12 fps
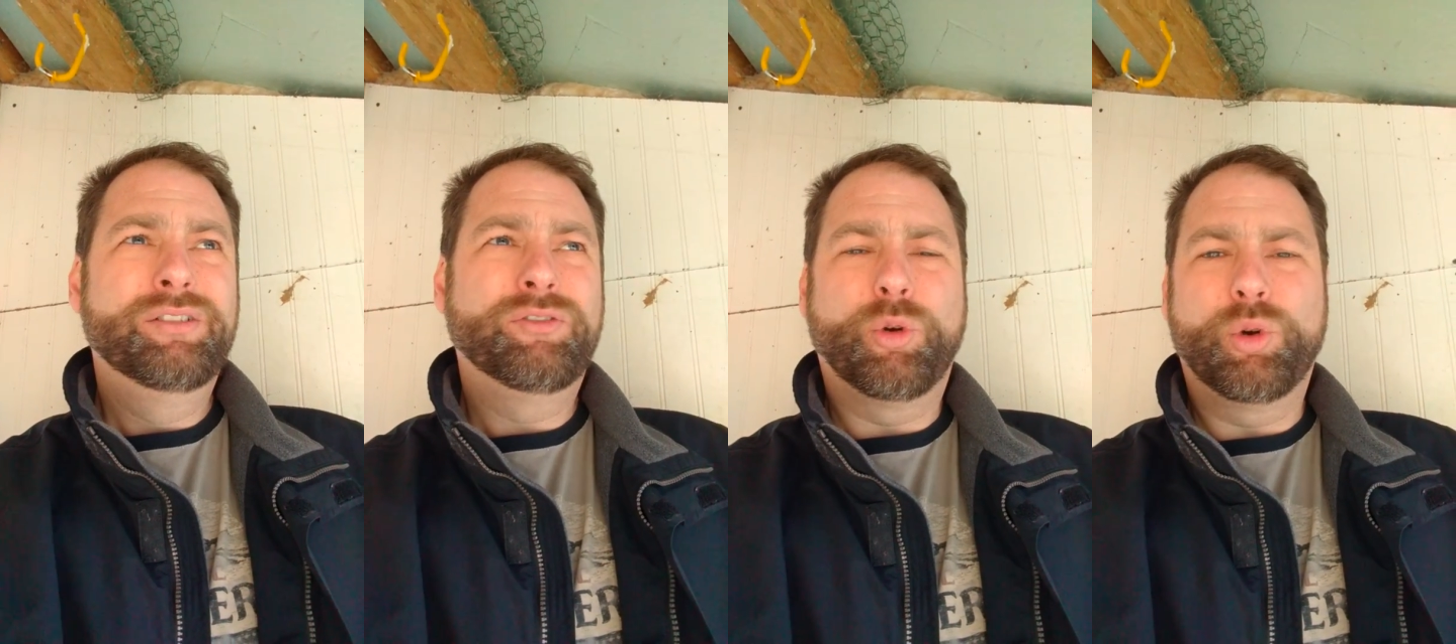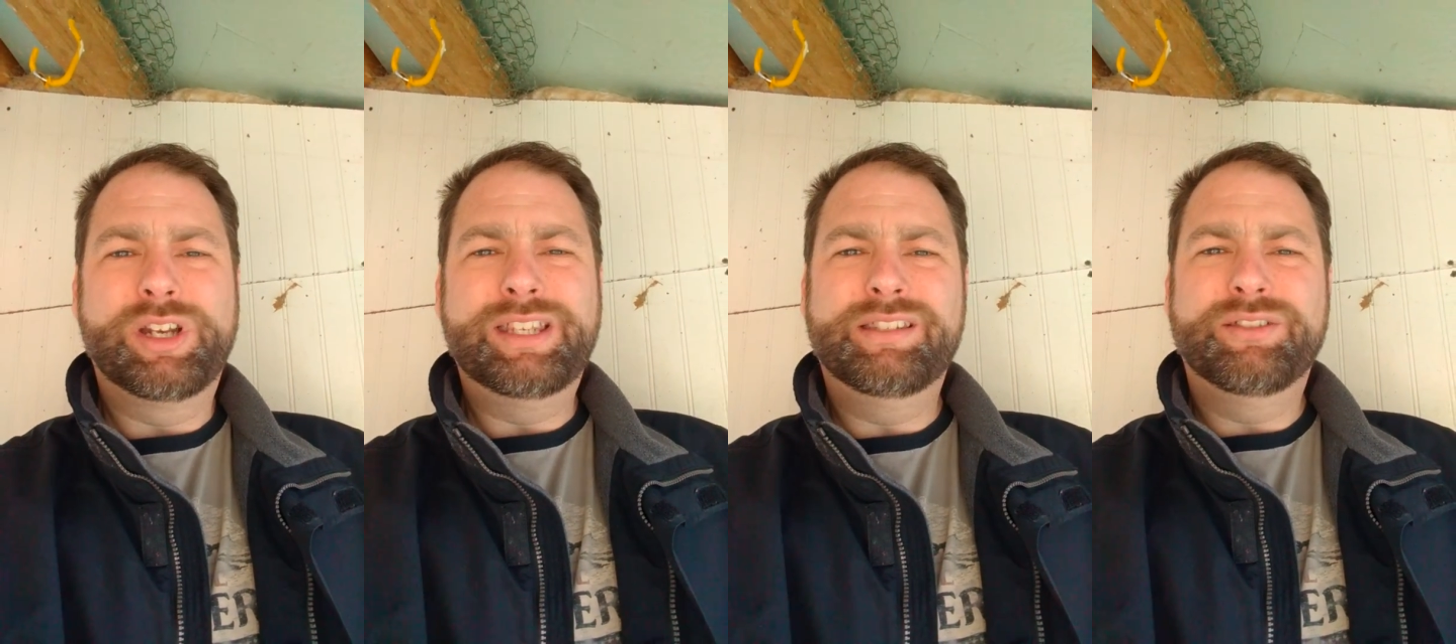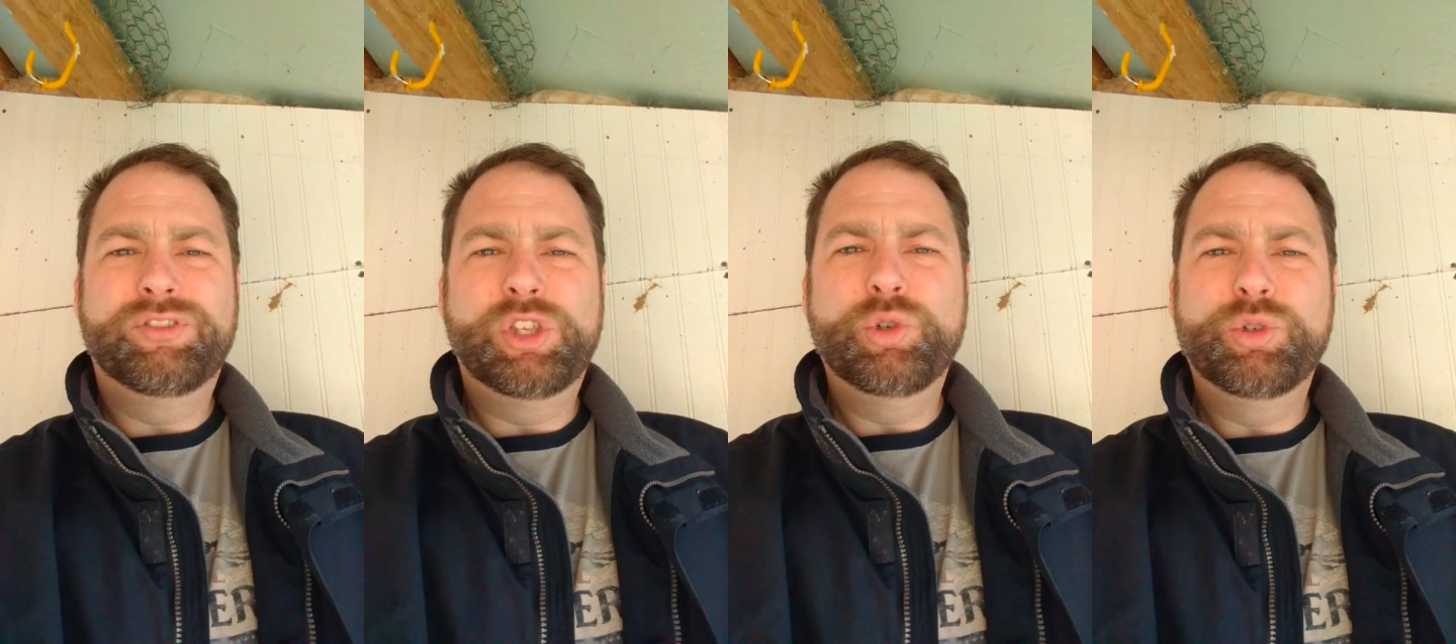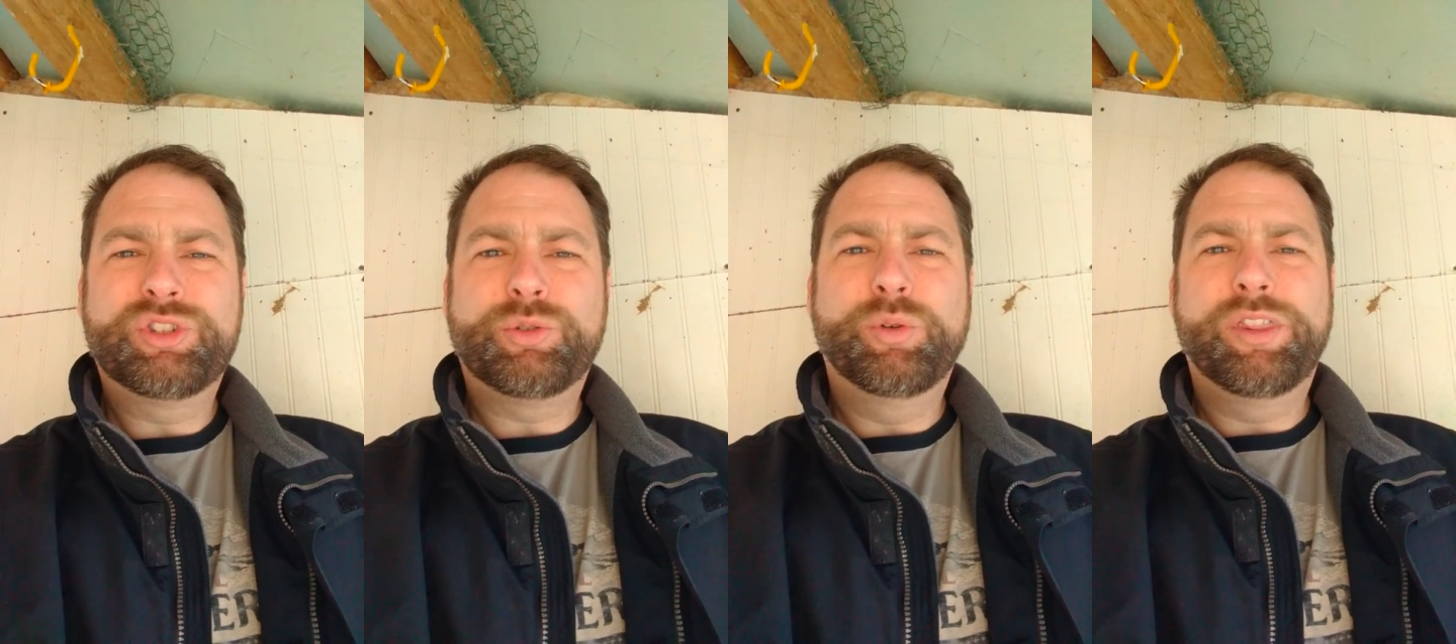for ease of
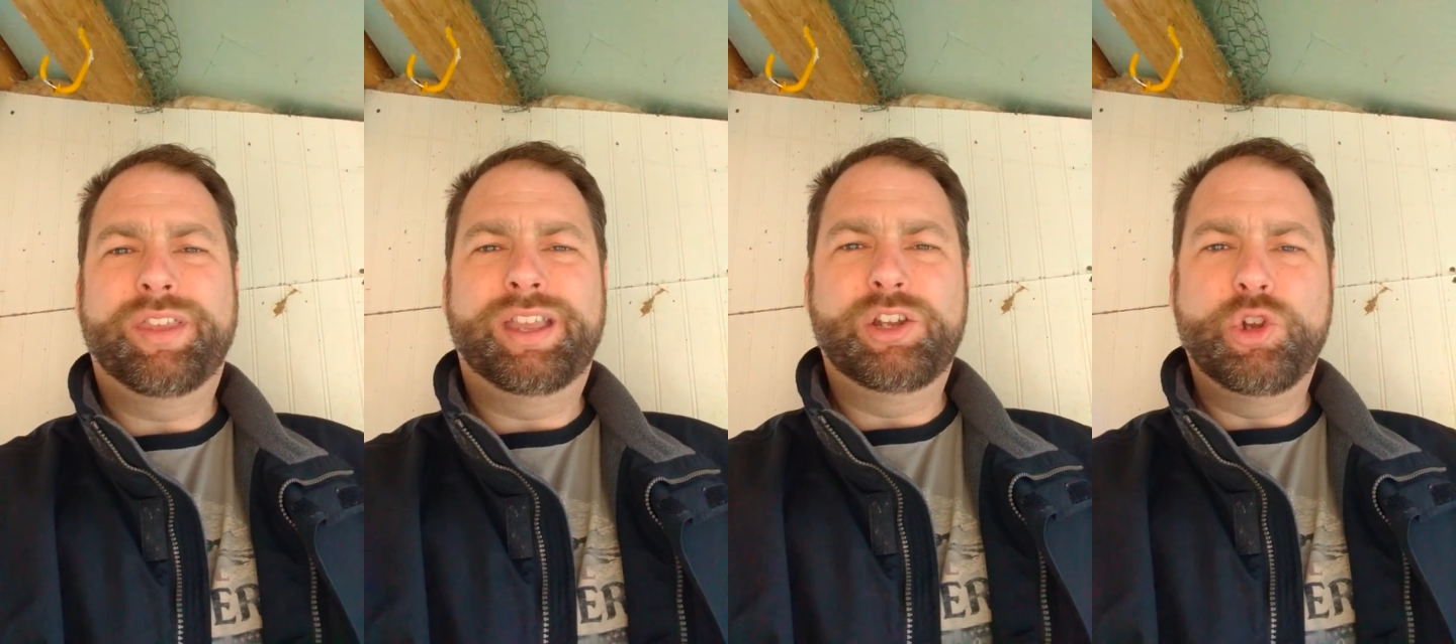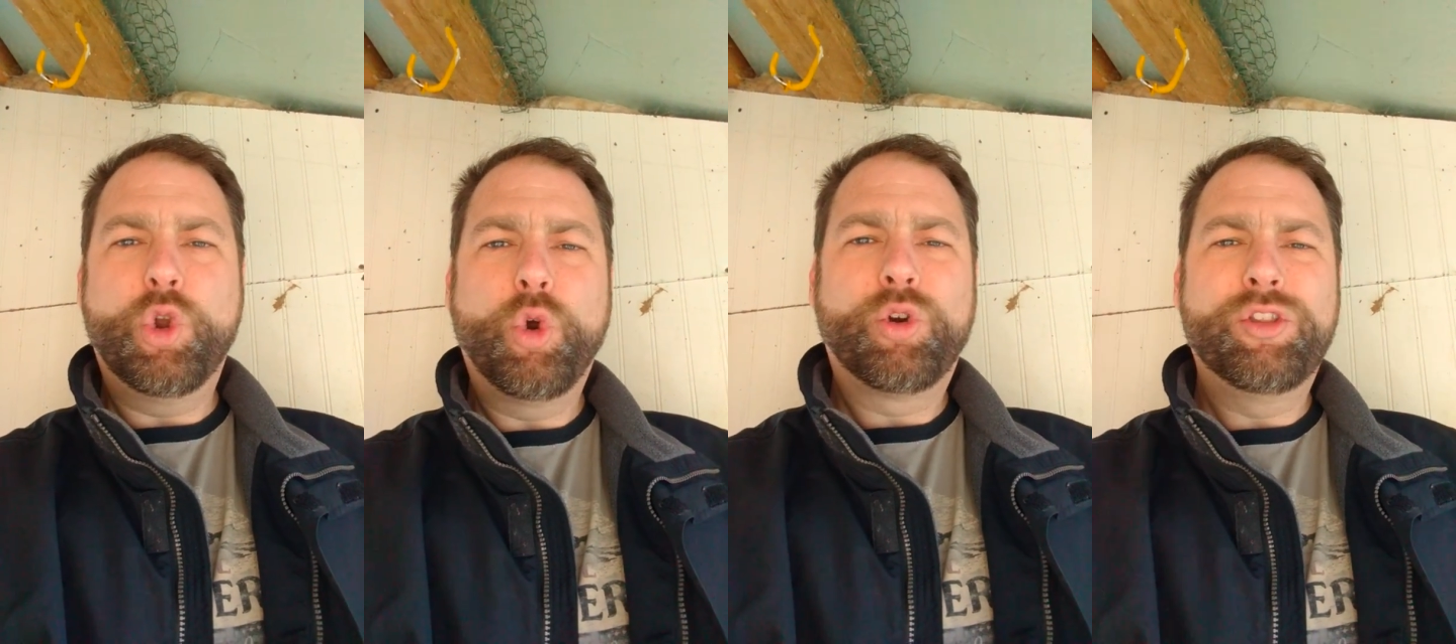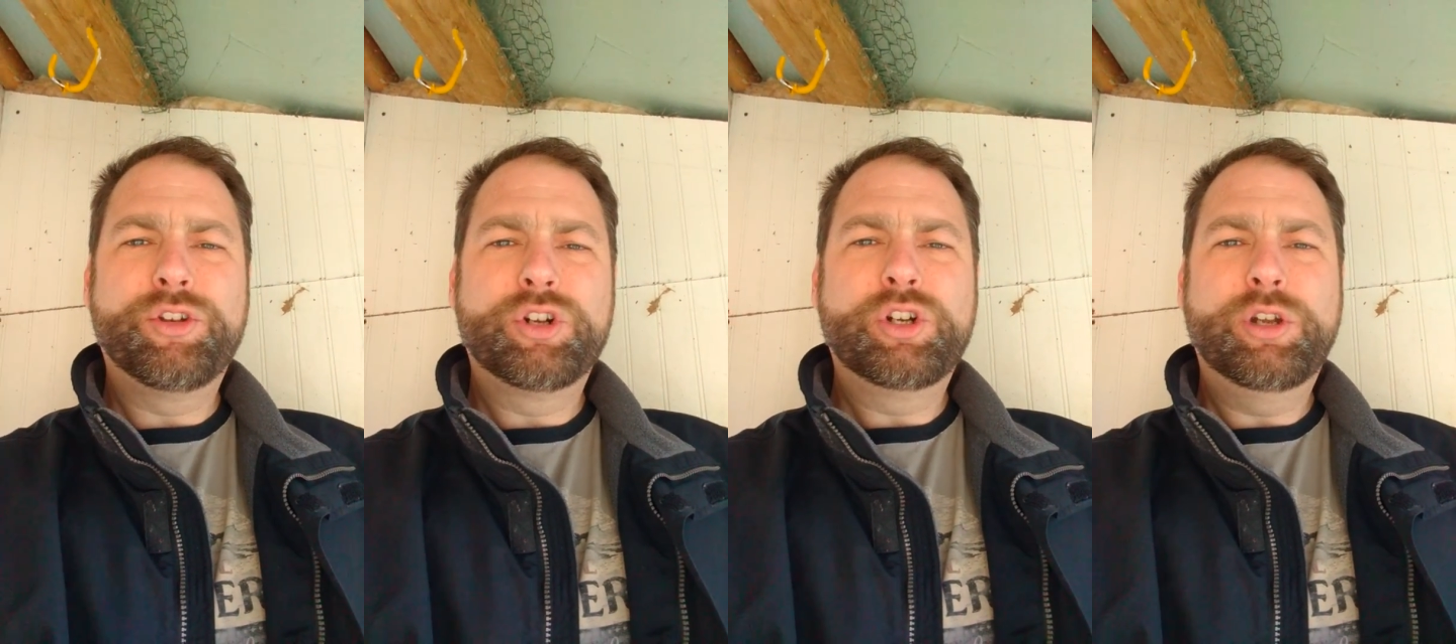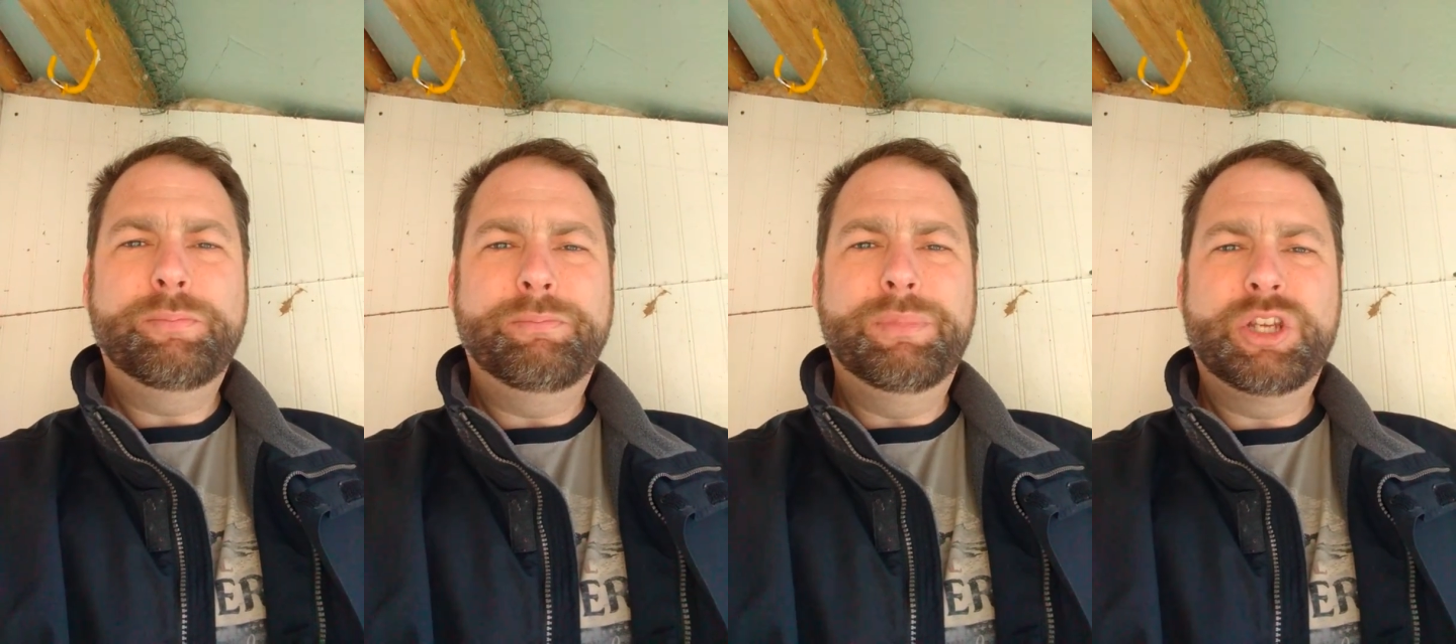use with a
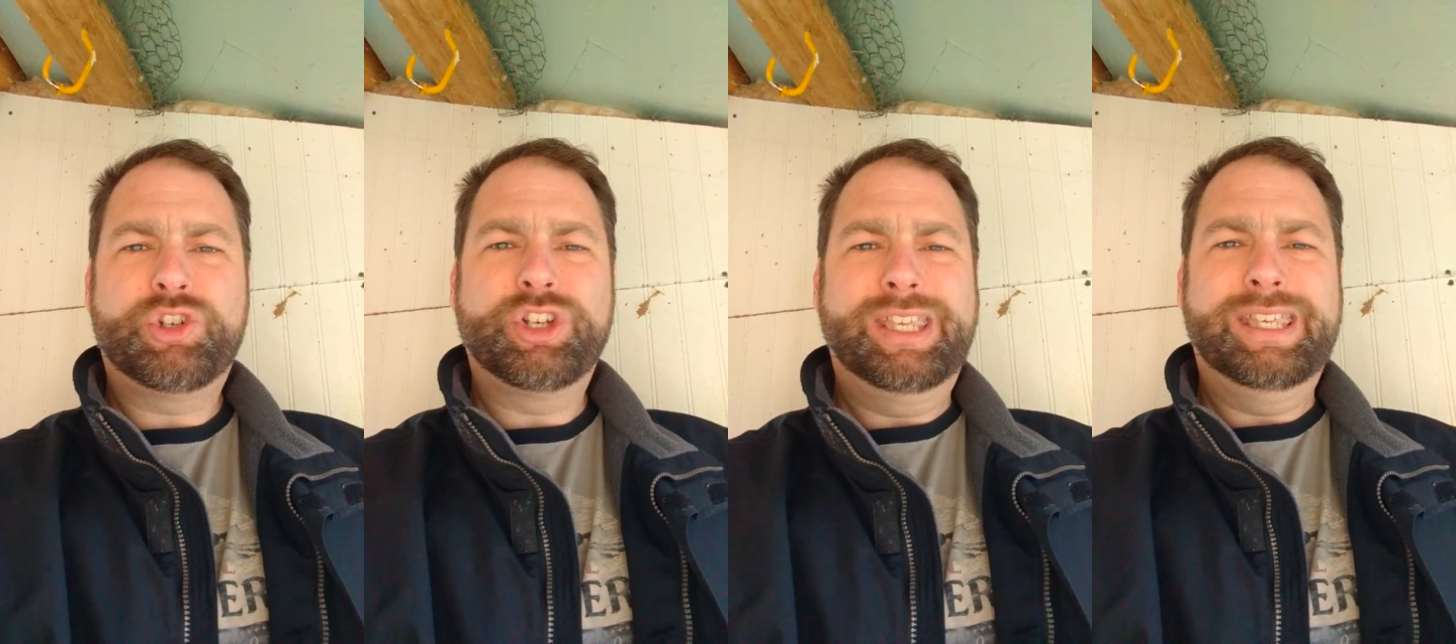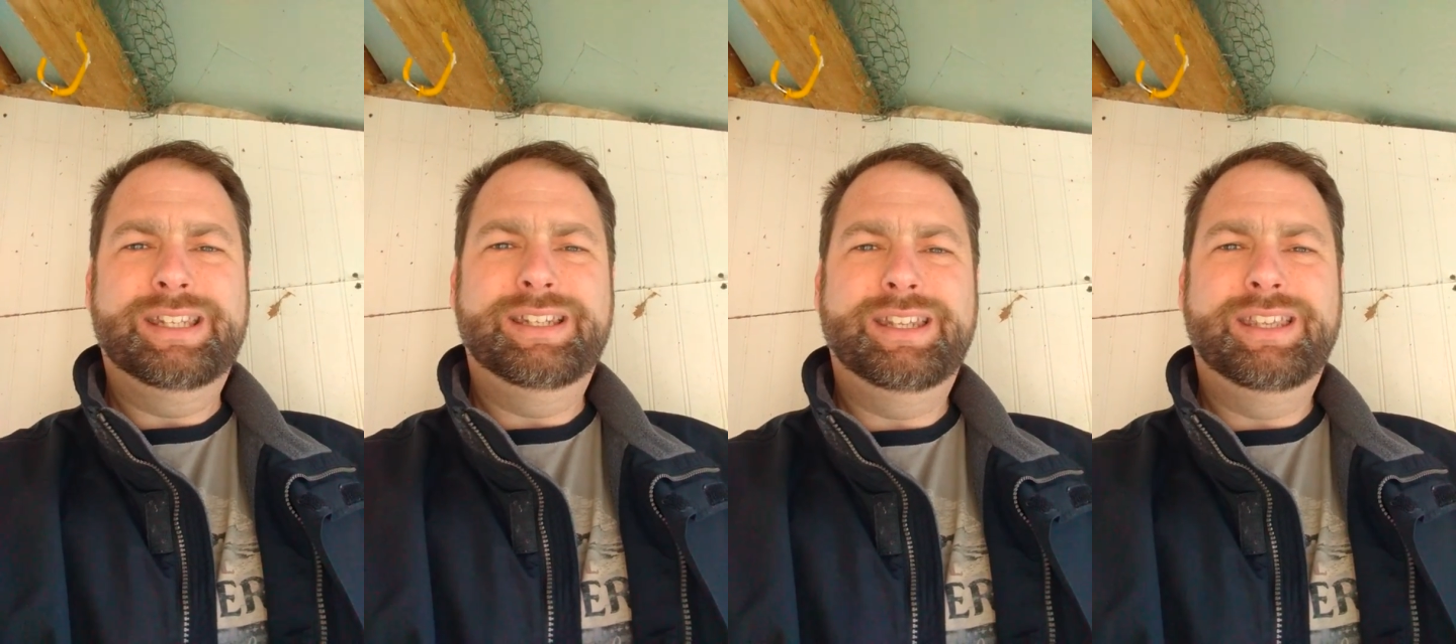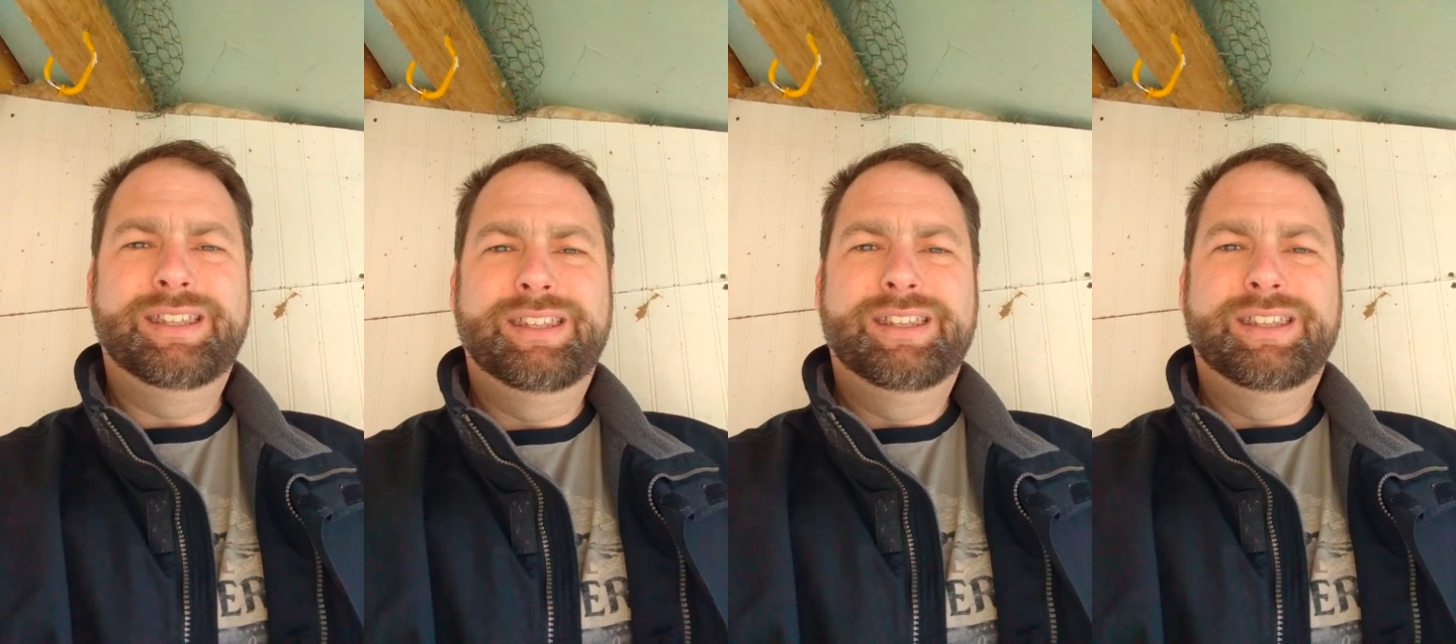northern Michigan